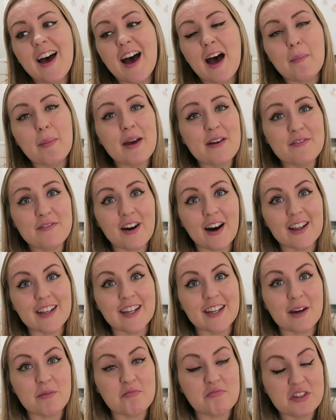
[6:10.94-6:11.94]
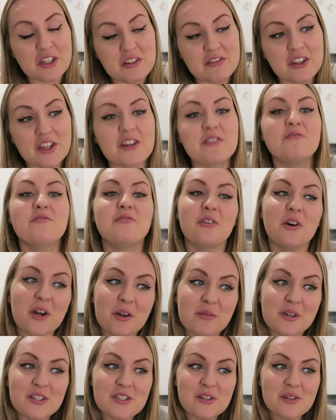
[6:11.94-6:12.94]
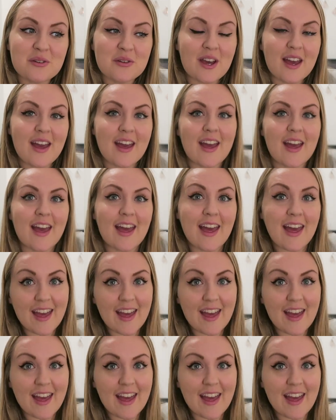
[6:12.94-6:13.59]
a bit of fun, and I'm really, really looking forward to it.